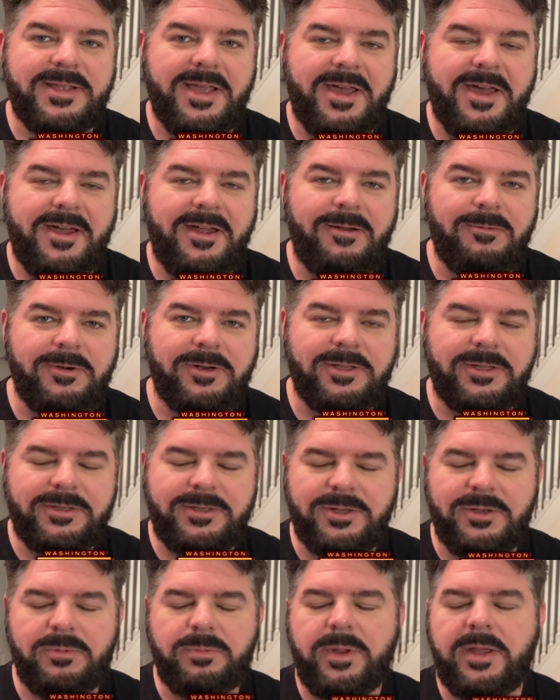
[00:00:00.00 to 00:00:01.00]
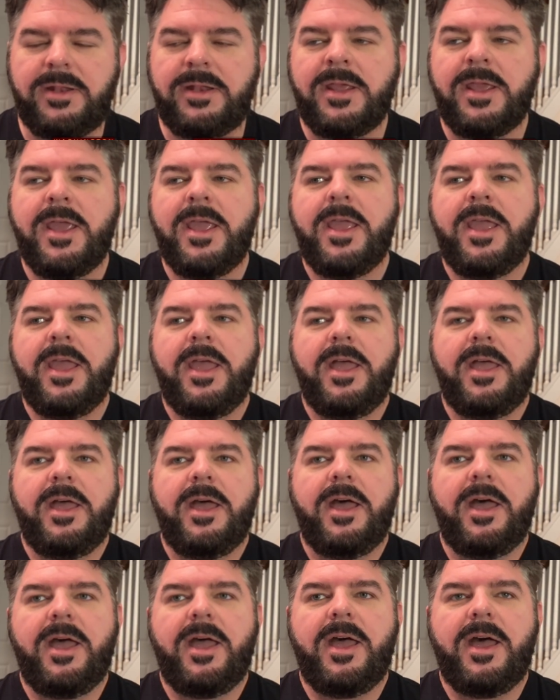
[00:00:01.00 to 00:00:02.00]
I really do. But
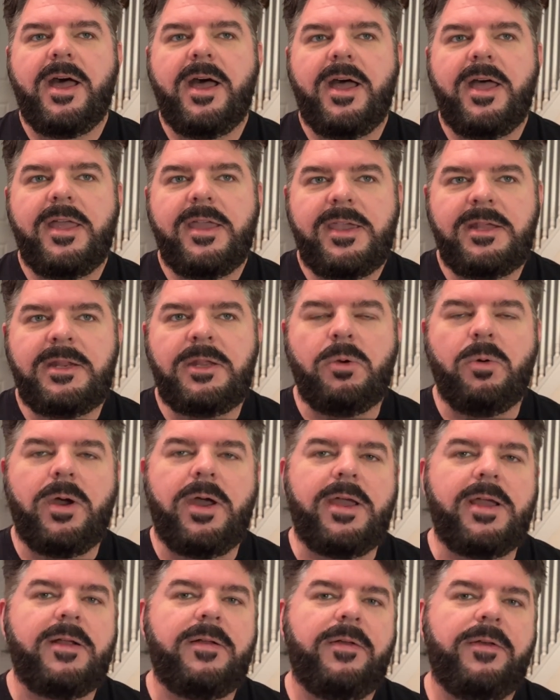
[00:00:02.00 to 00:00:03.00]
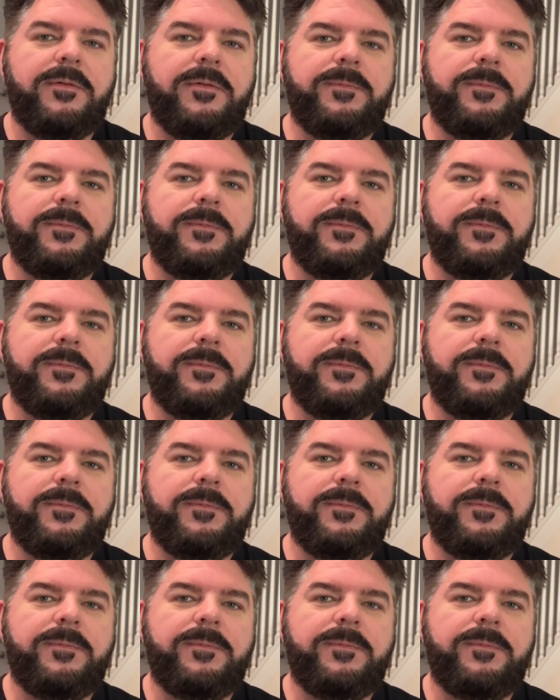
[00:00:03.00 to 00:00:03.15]
anyway,